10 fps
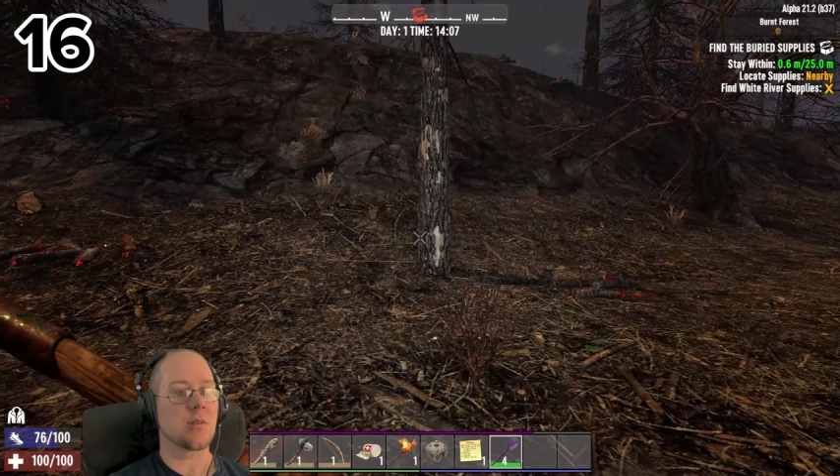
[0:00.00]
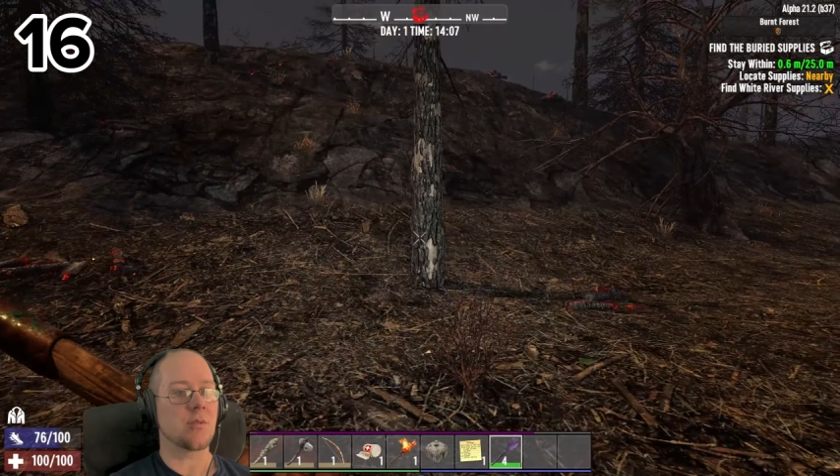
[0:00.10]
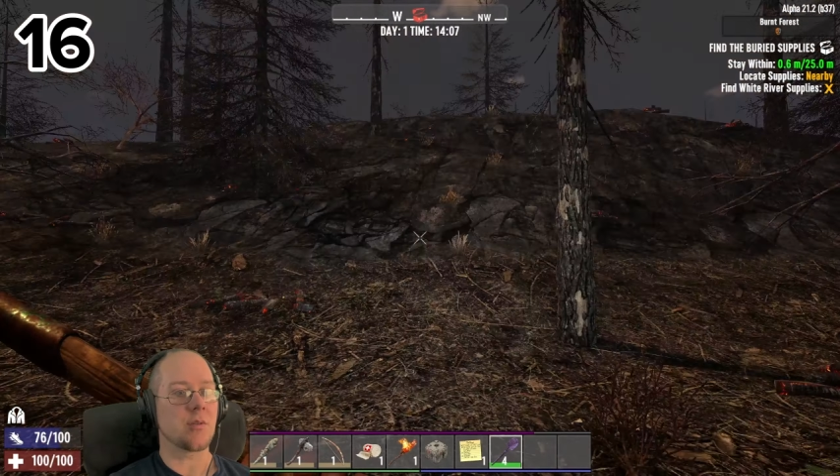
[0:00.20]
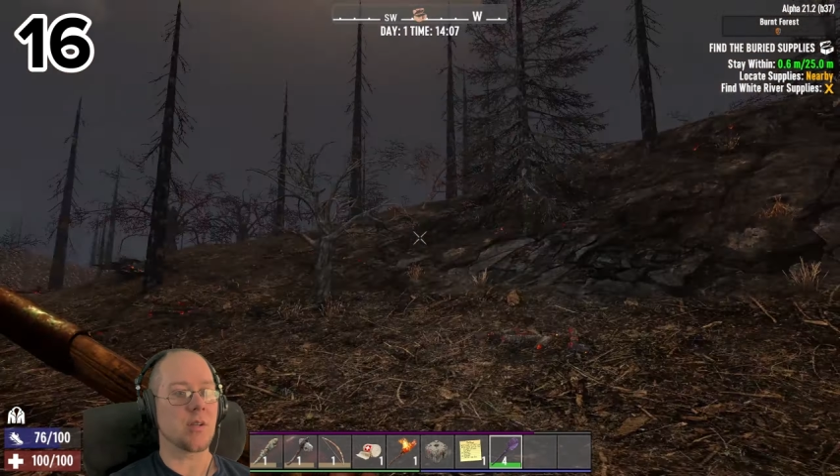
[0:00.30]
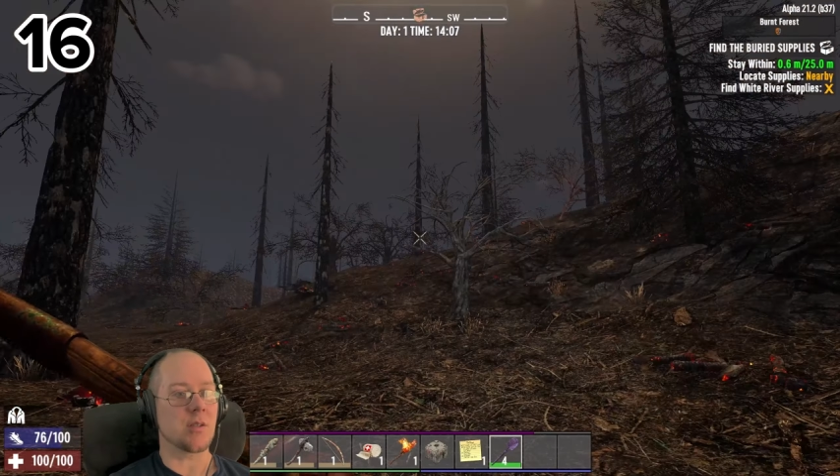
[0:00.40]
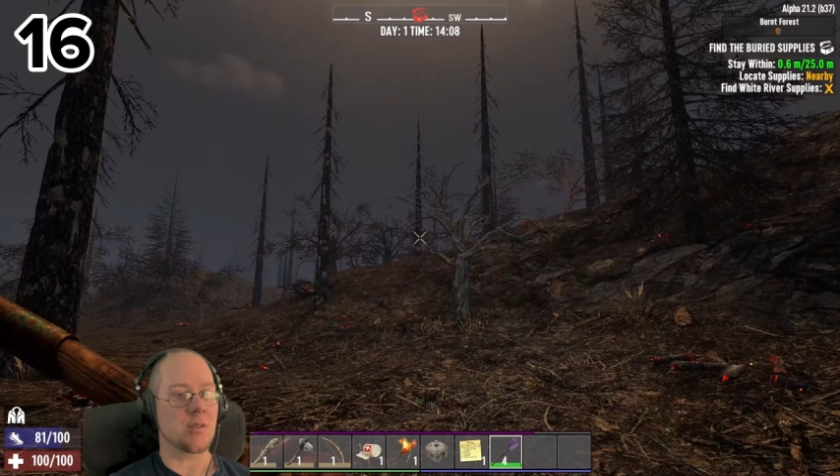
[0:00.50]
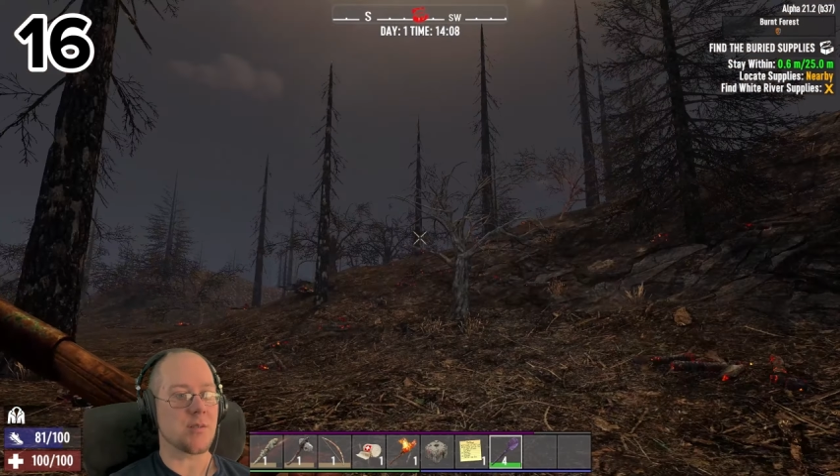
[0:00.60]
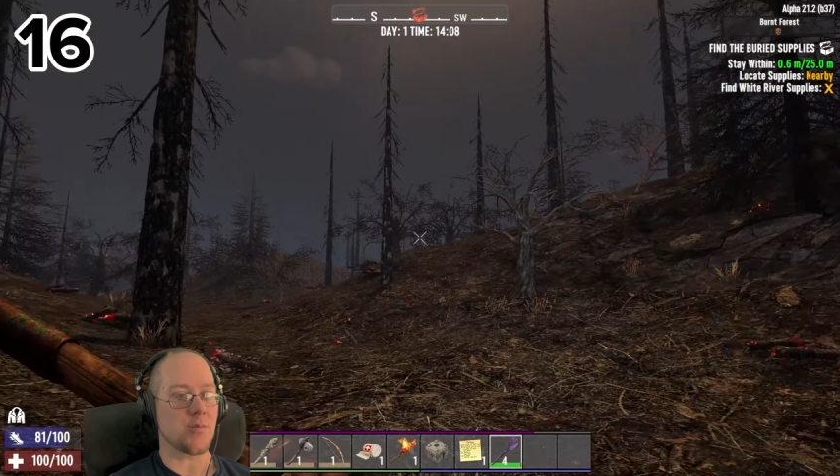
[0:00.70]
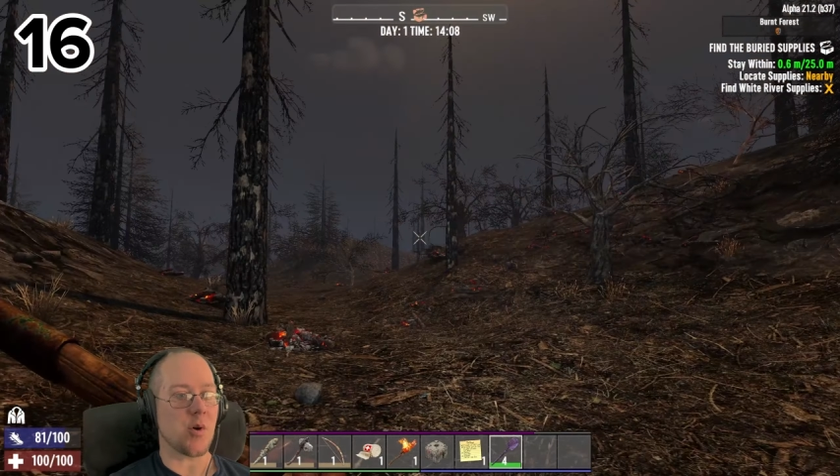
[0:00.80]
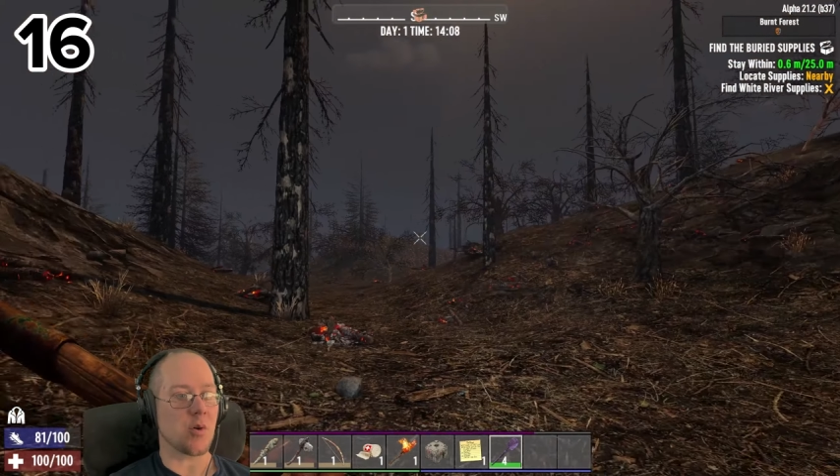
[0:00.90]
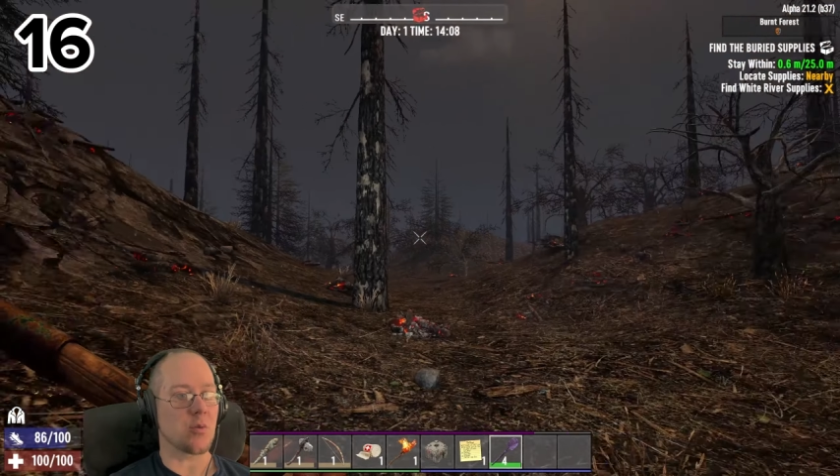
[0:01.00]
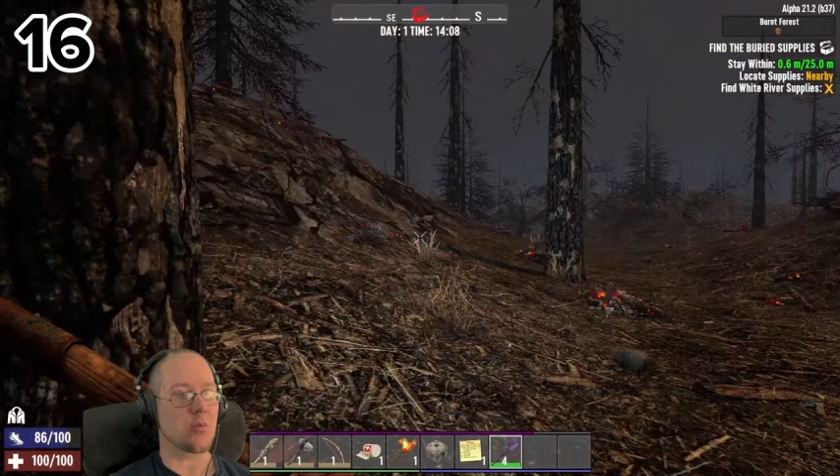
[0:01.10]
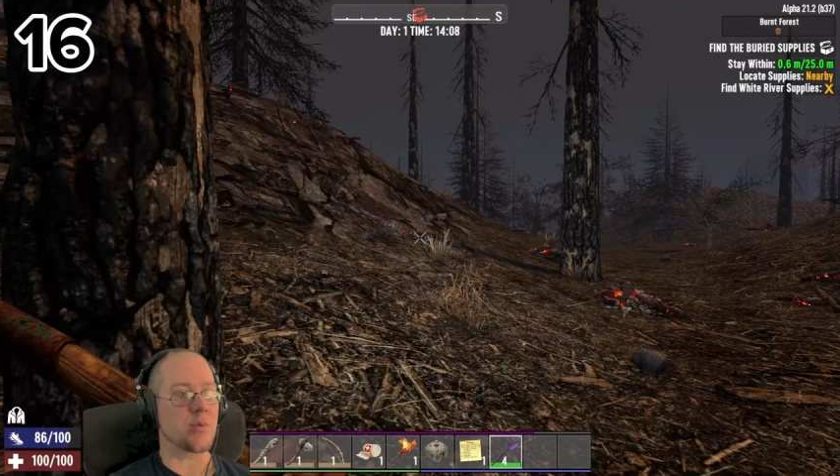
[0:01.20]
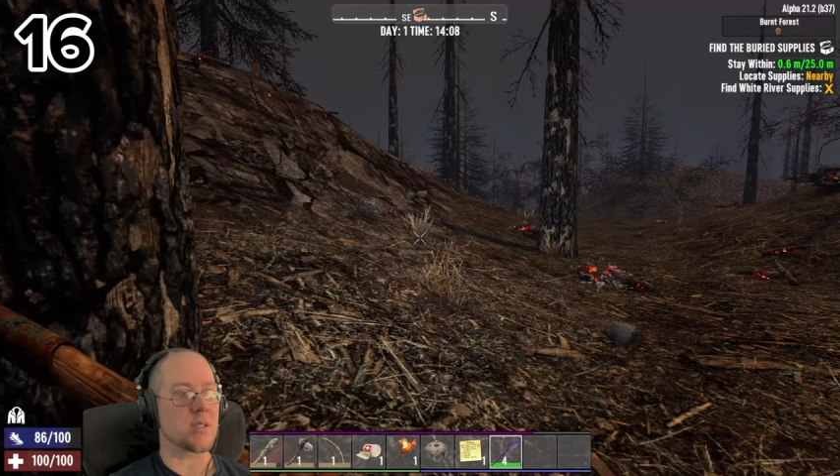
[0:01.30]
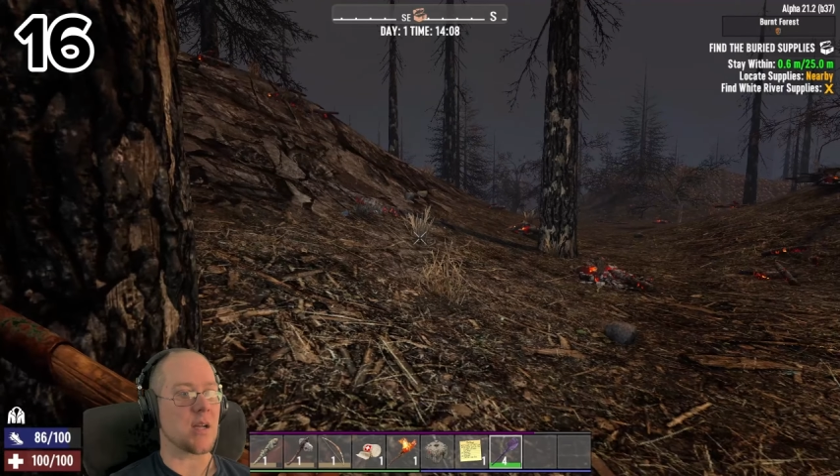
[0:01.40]
you'll get a small
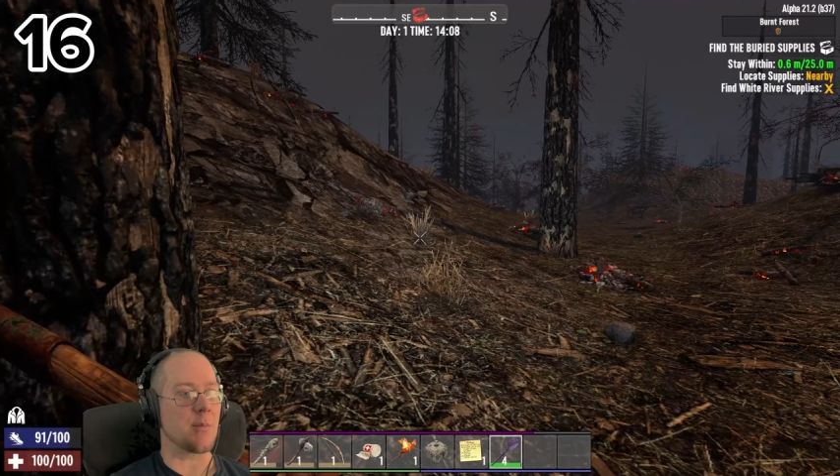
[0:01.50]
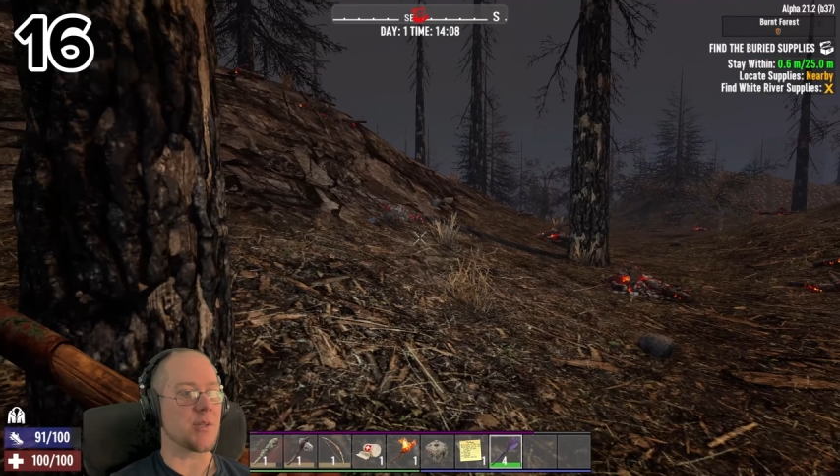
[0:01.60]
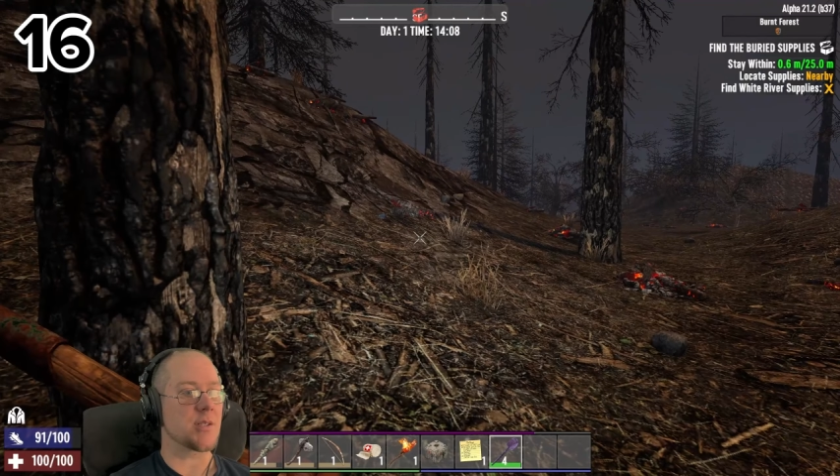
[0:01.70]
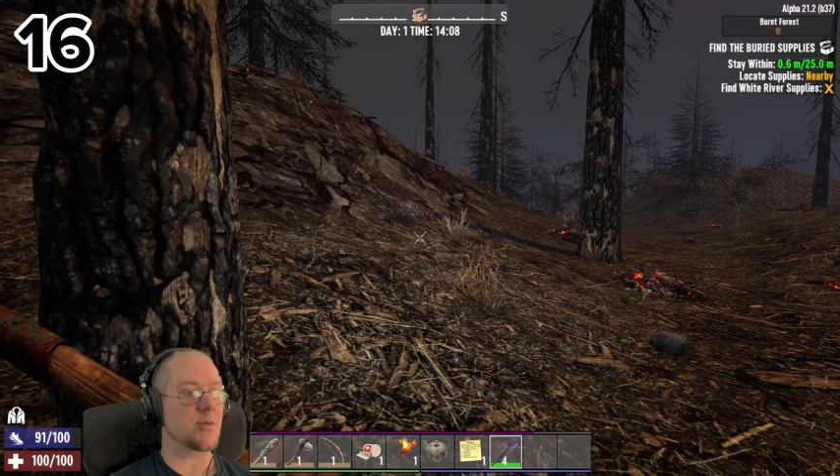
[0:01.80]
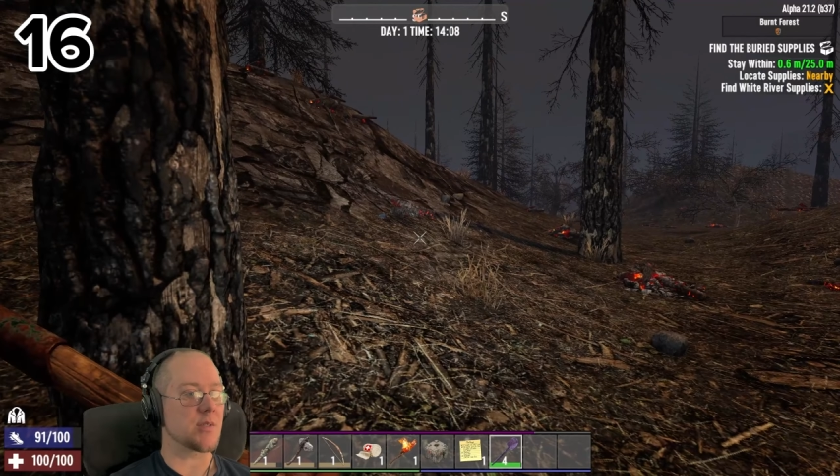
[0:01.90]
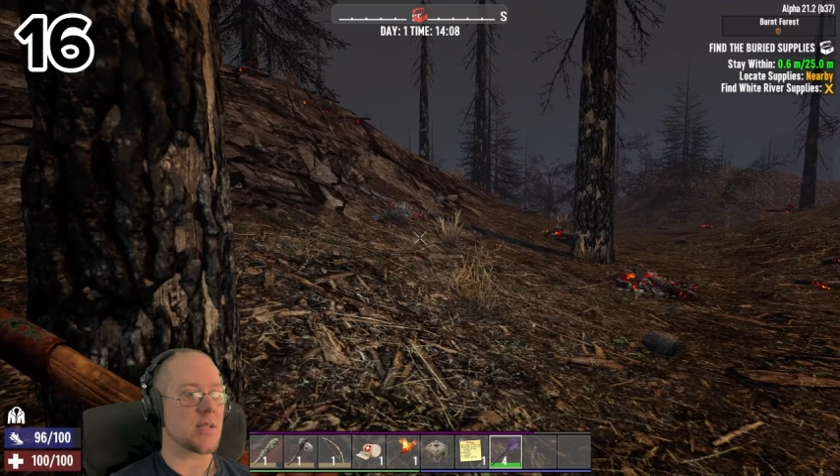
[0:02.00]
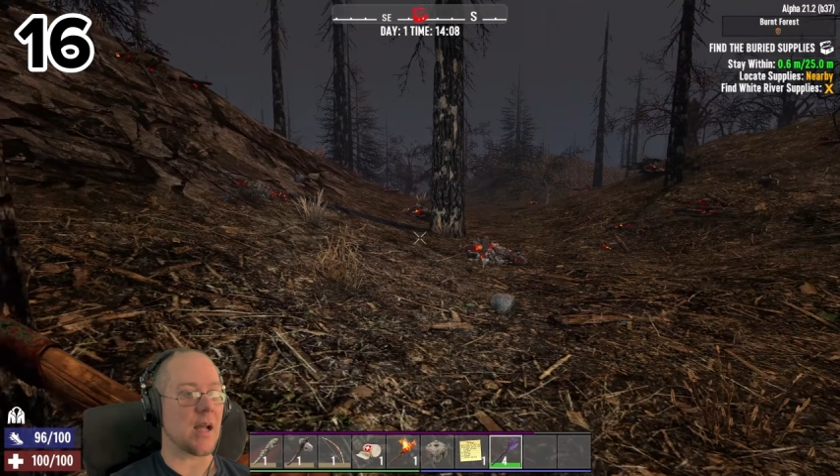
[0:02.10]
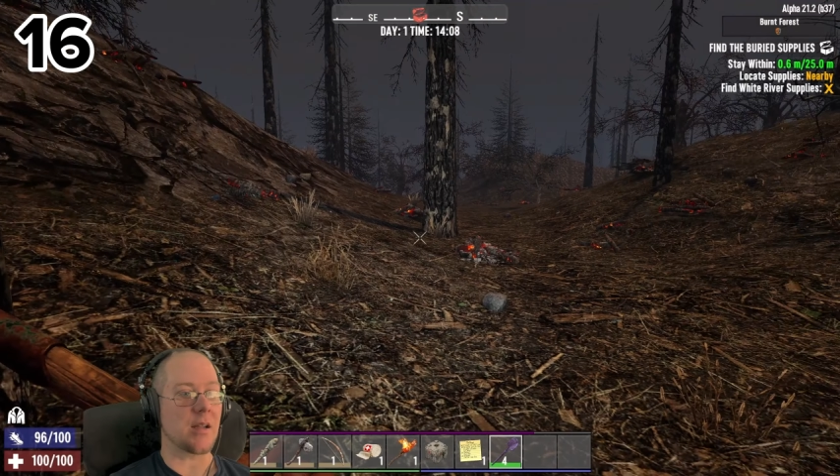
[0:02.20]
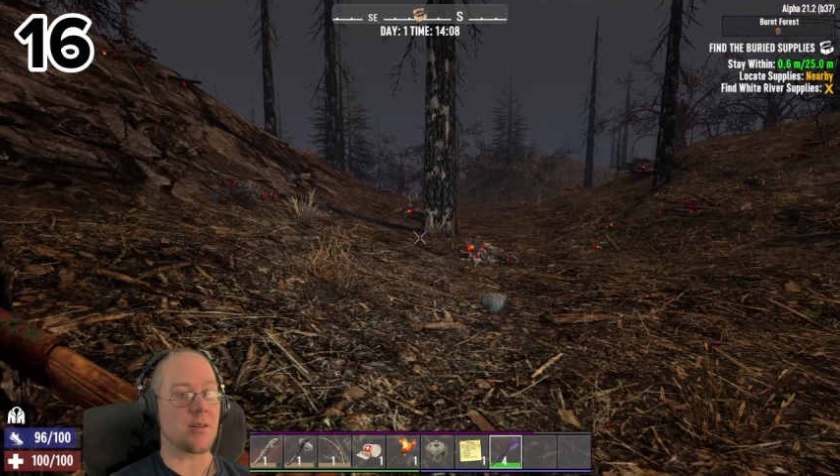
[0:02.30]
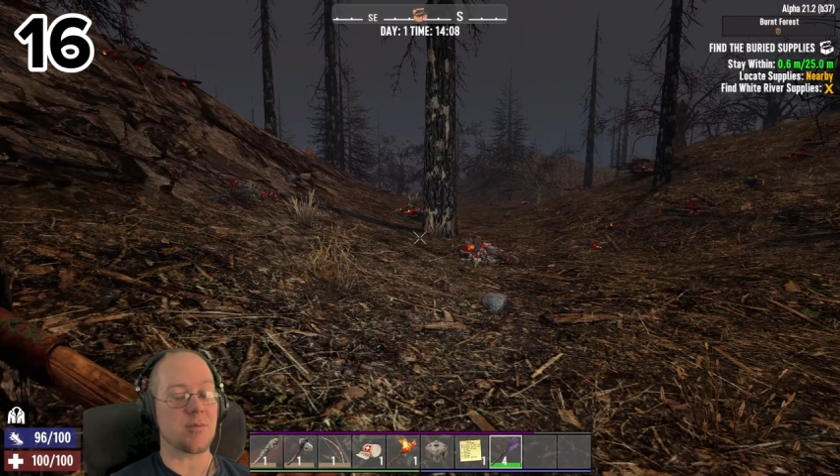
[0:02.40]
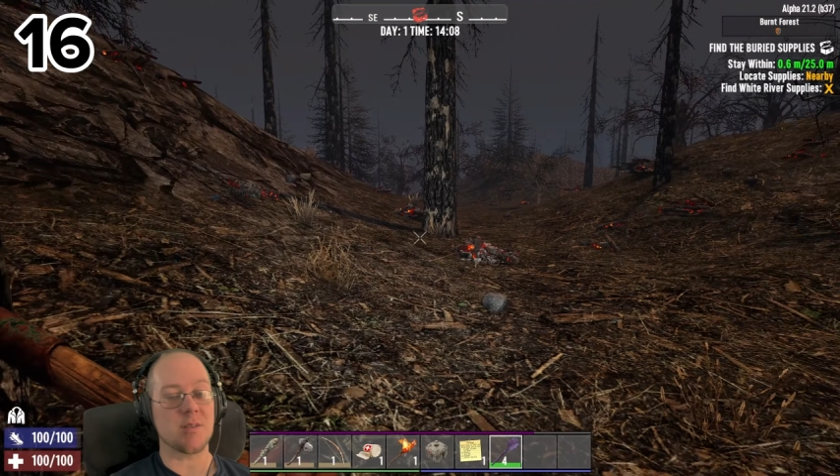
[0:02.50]
group of zombies to attack you,